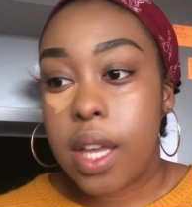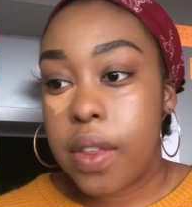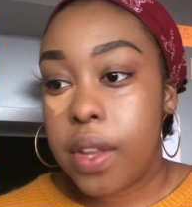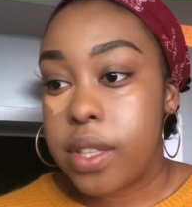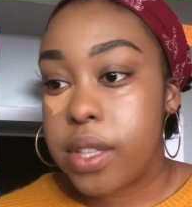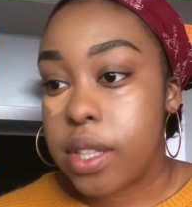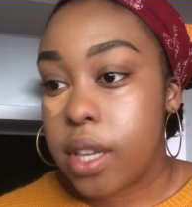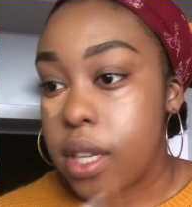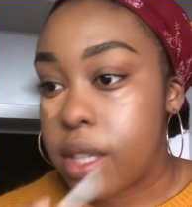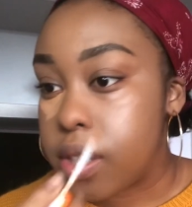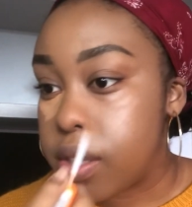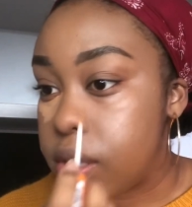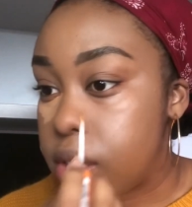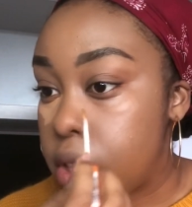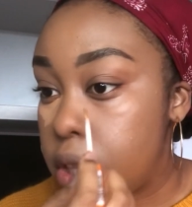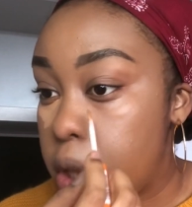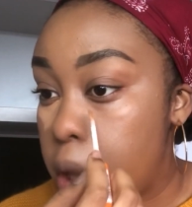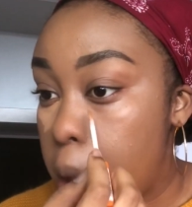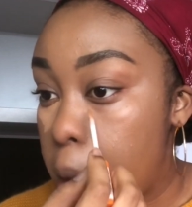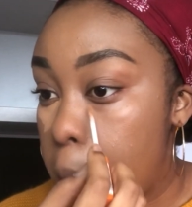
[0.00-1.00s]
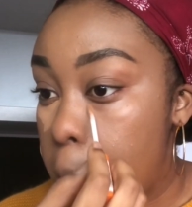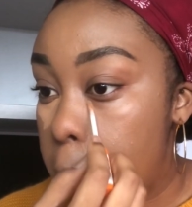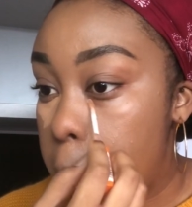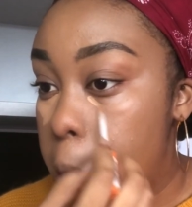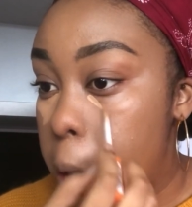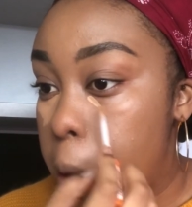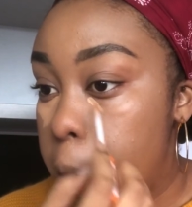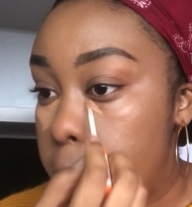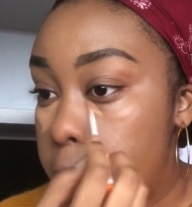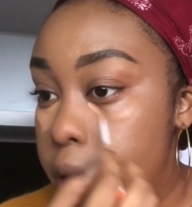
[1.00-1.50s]
This concealer,
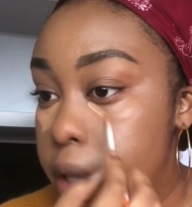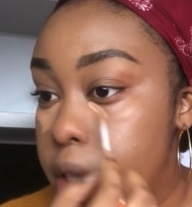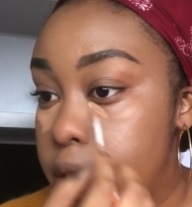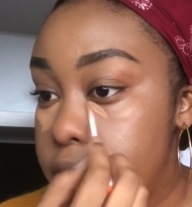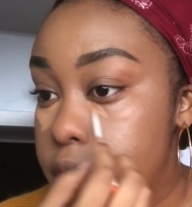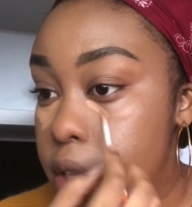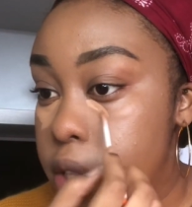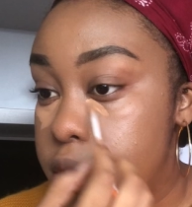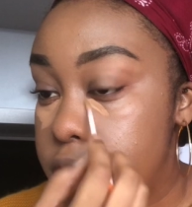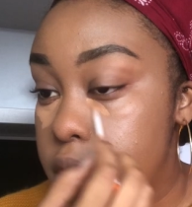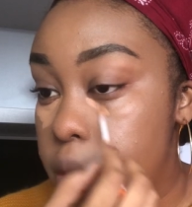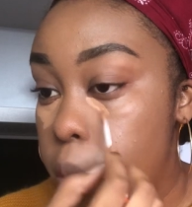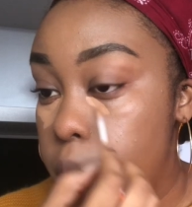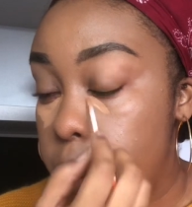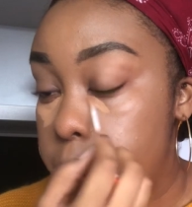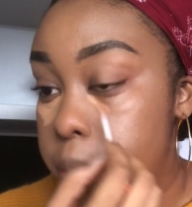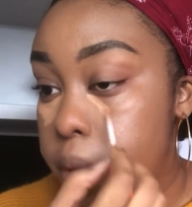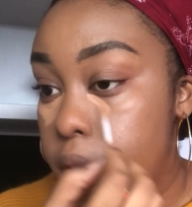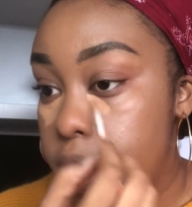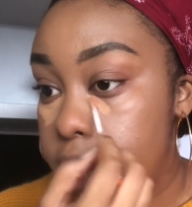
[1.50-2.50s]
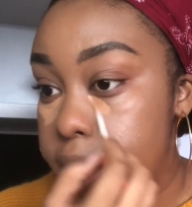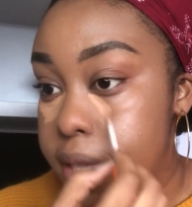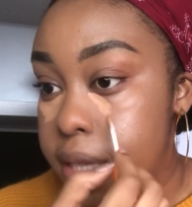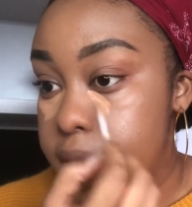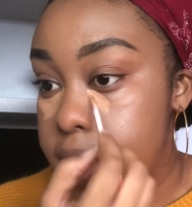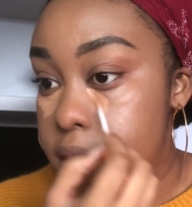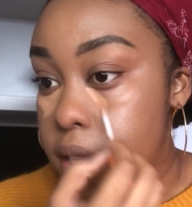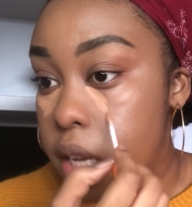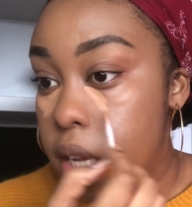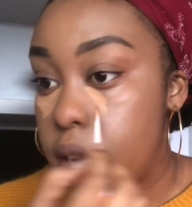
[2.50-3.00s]
like this concealer would be a
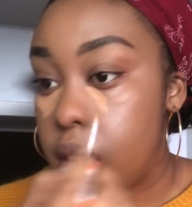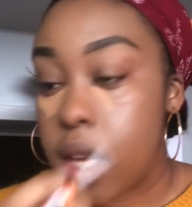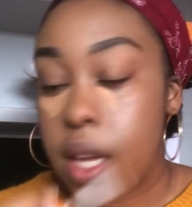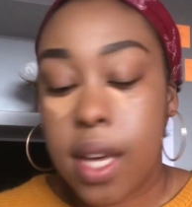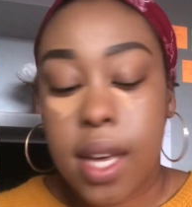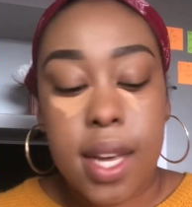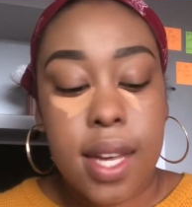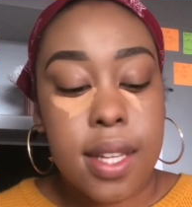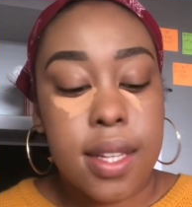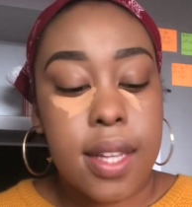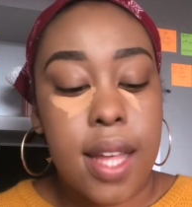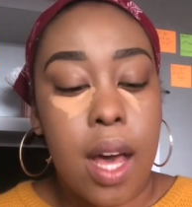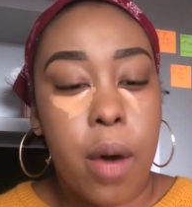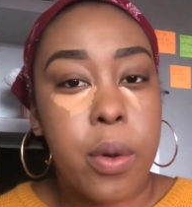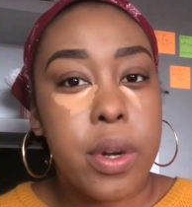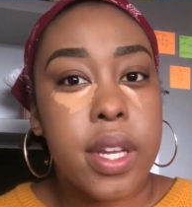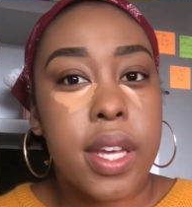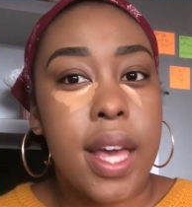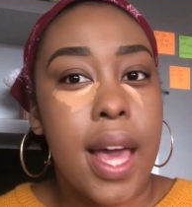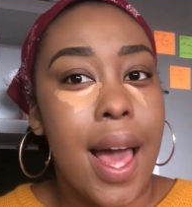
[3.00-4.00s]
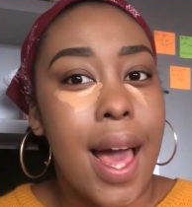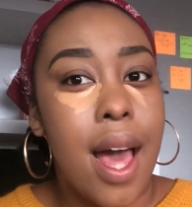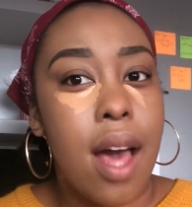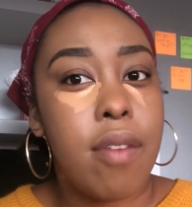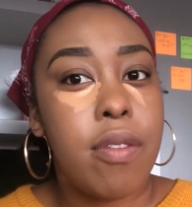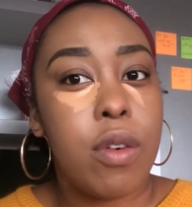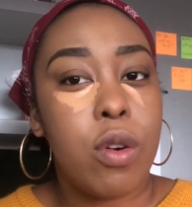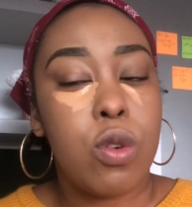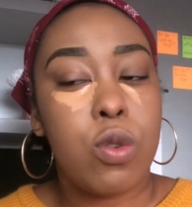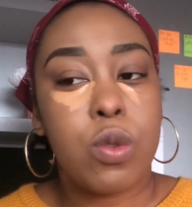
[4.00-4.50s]
concealer that I would
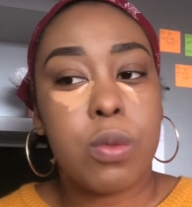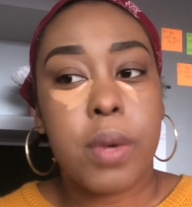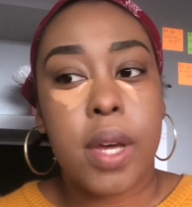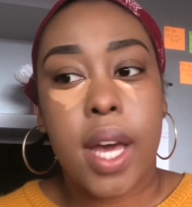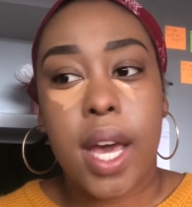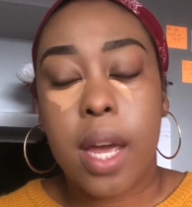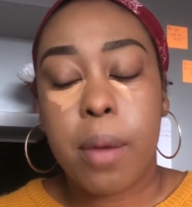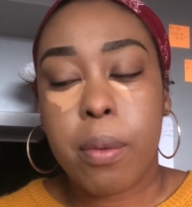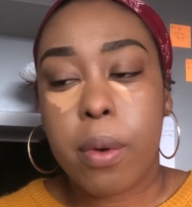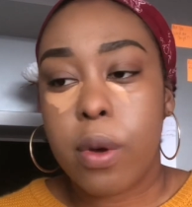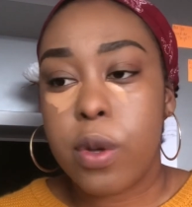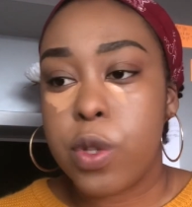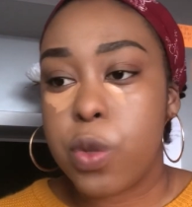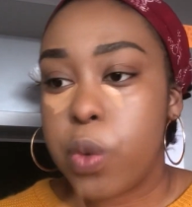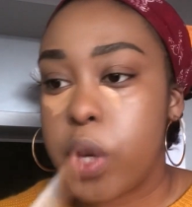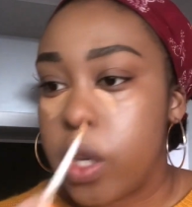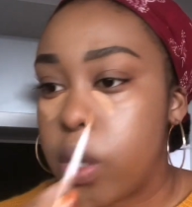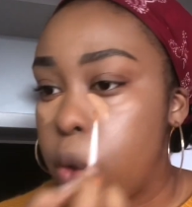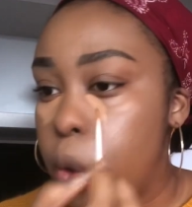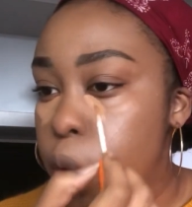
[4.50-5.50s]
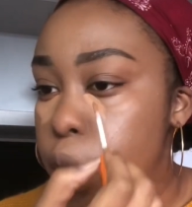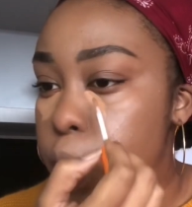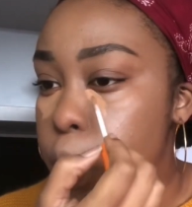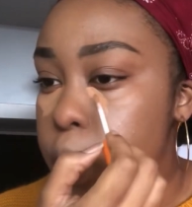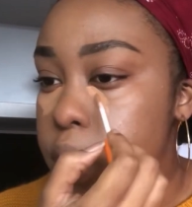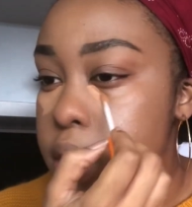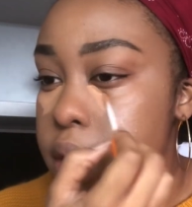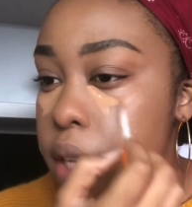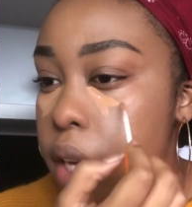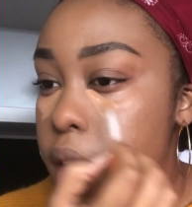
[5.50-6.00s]
carve out my eyebrows with or
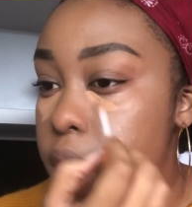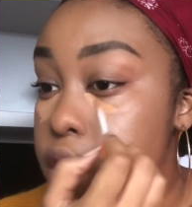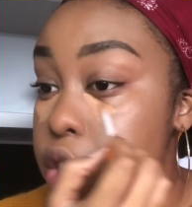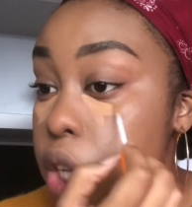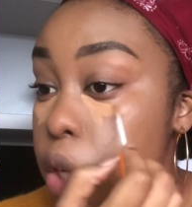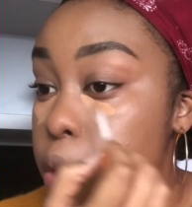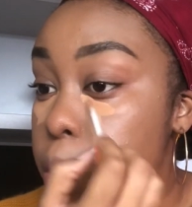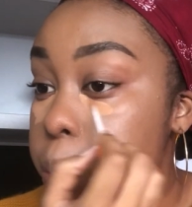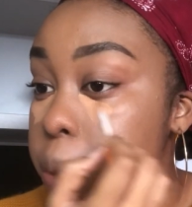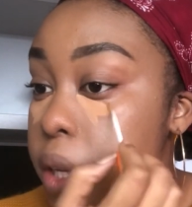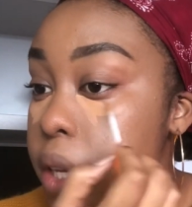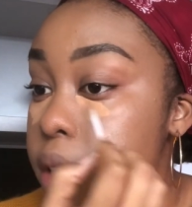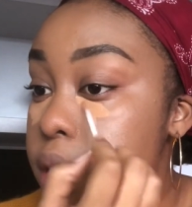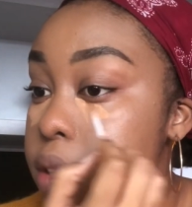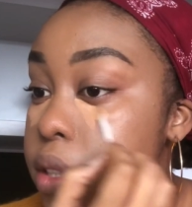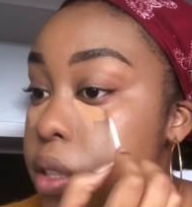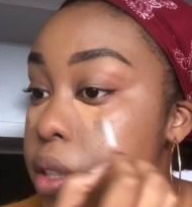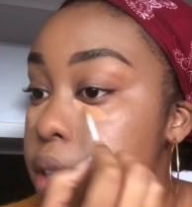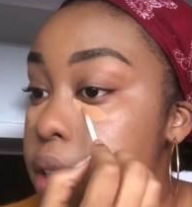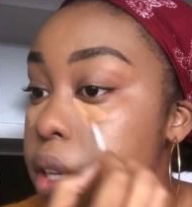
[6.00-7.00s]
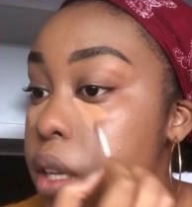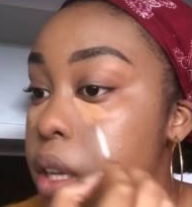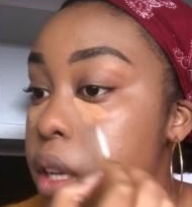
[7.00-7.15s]
use as an eyeshadow base.